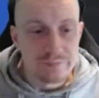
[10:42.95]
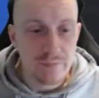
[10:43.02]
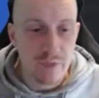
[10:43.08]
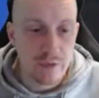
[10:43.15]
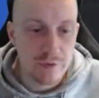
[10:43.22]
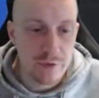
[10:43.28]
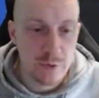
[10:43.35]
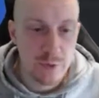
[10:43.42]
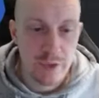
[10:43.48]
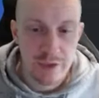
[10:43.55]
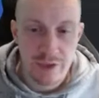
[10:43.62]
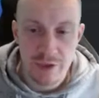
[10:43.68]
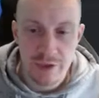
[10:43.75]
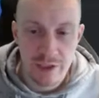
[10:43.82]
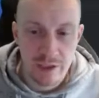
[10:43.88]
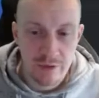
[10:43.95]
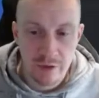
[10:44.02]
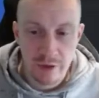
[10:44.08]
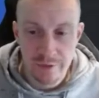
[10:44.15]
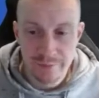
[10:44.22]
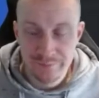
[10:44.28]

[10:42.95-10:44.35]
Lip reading: Average wage is 0.